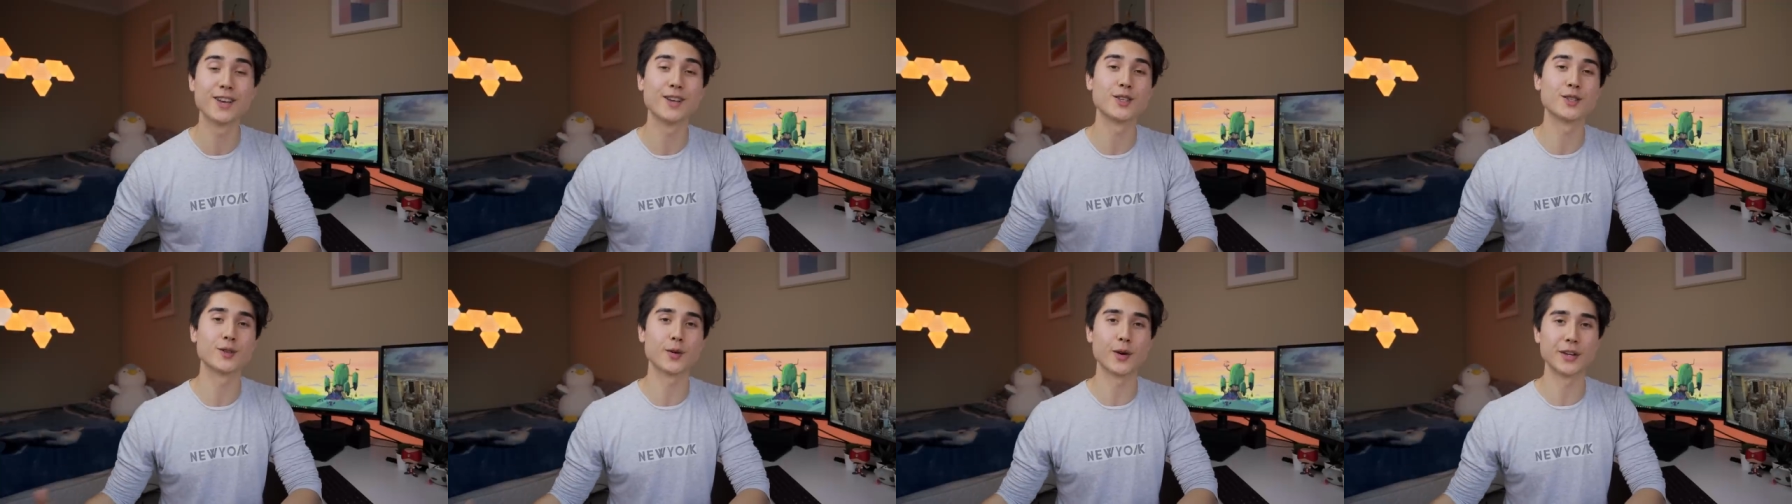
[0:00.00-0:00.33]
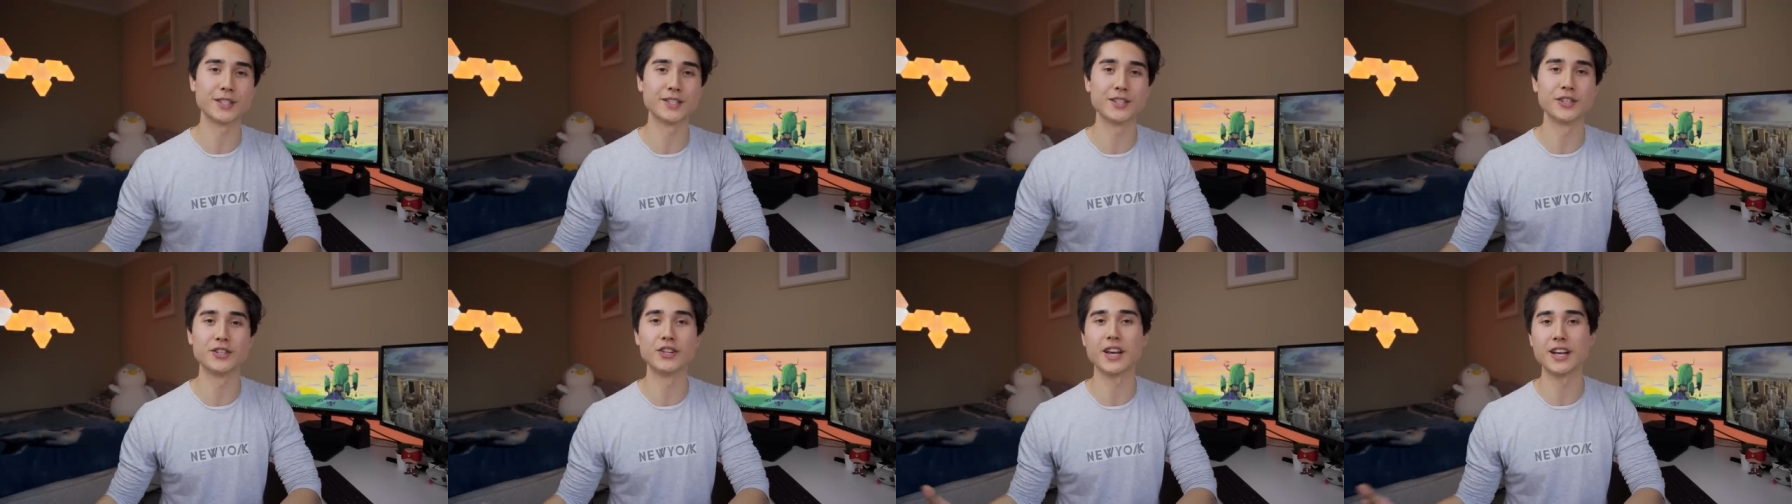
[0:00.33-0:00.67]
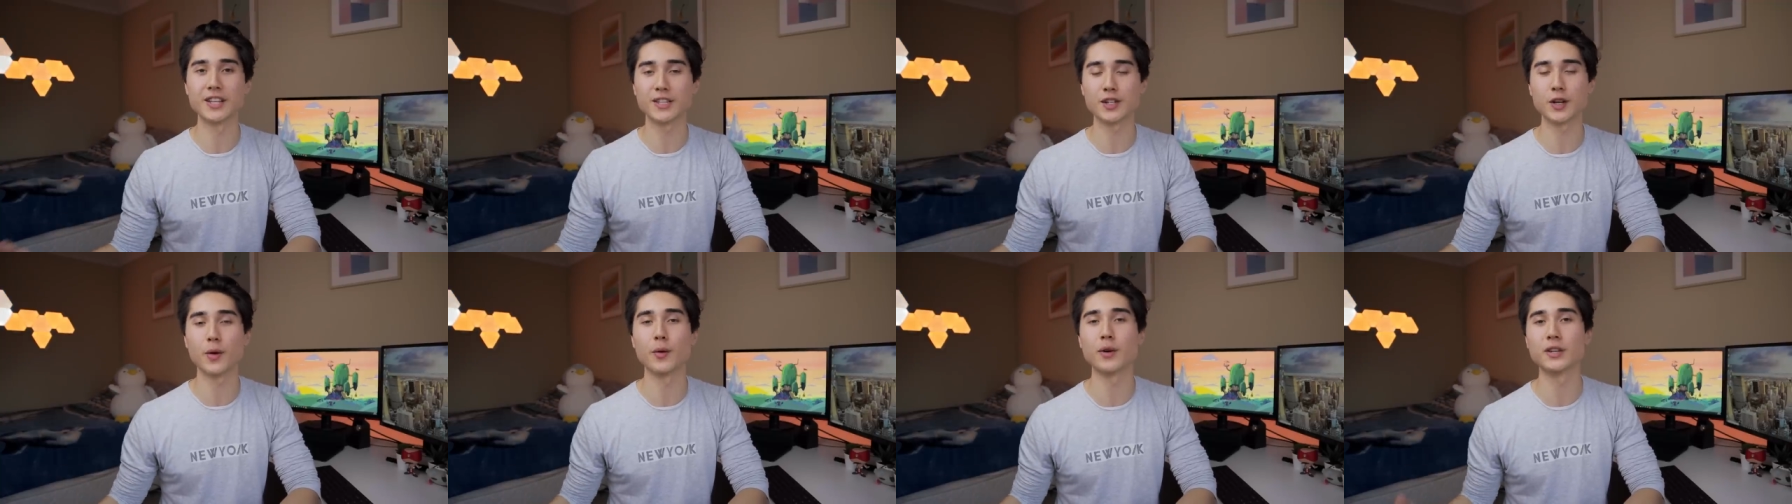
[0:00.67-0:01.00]
So I'd
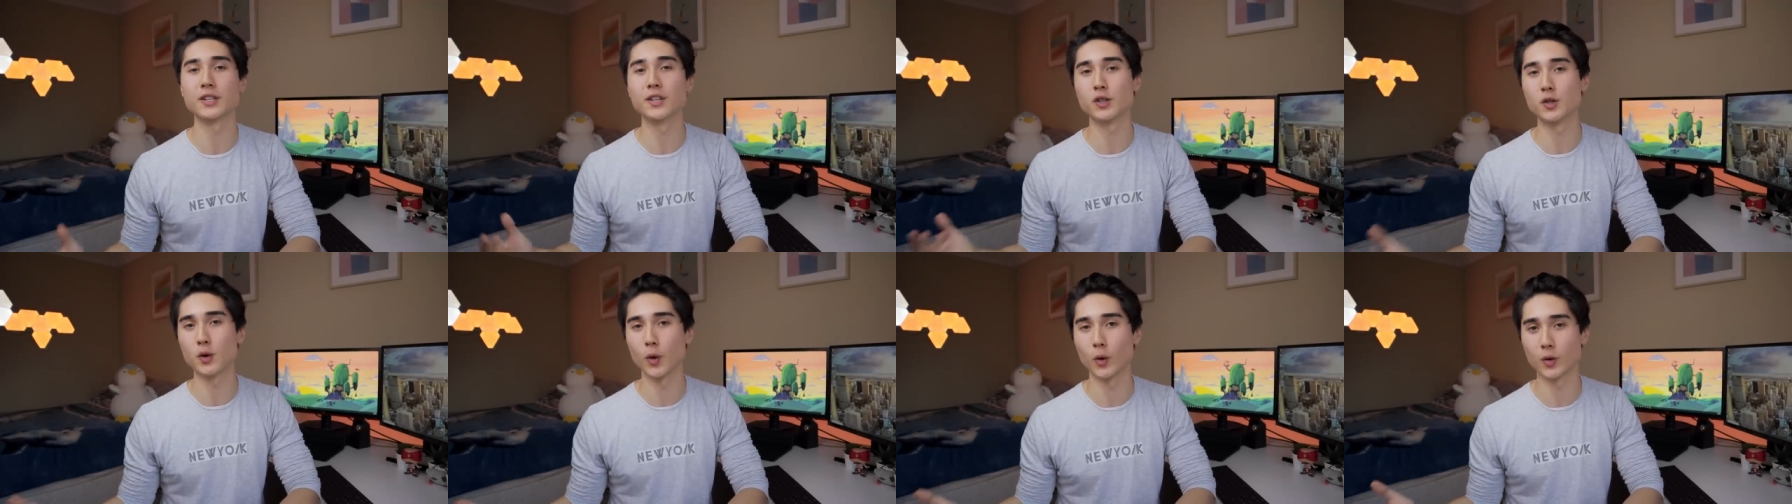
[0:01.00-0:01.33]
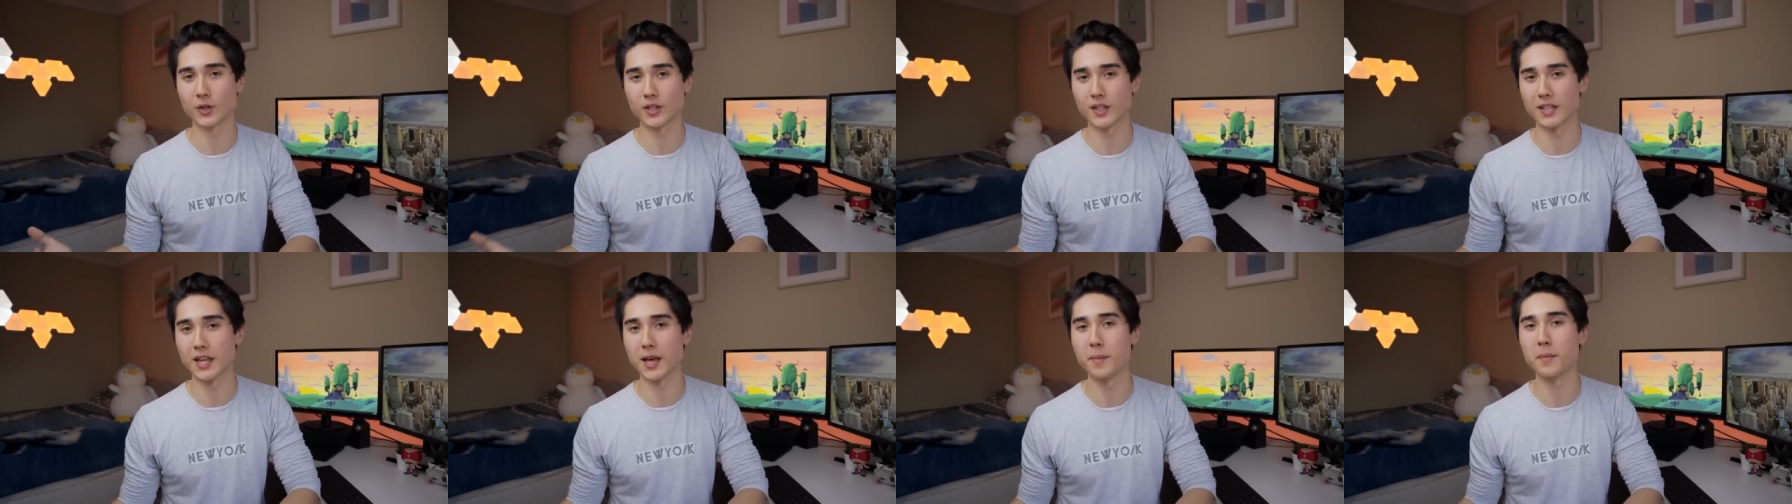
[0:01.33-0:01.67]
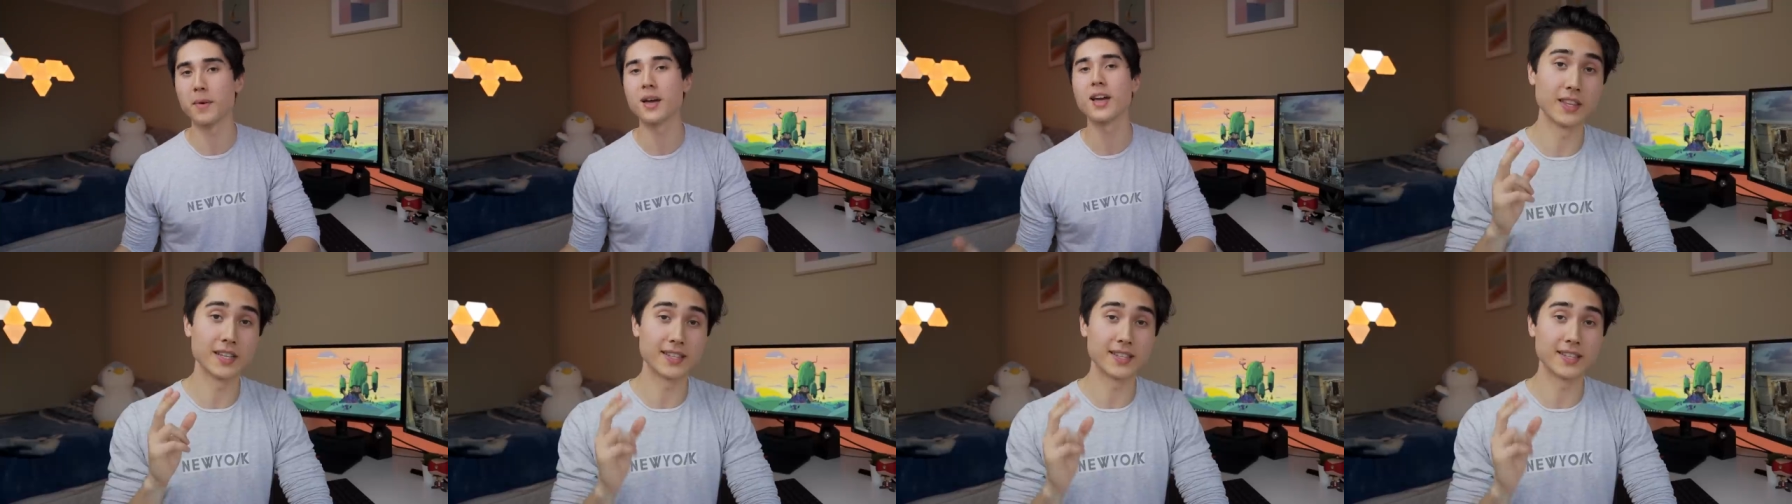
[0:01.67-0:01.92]
suggest going to talk to them.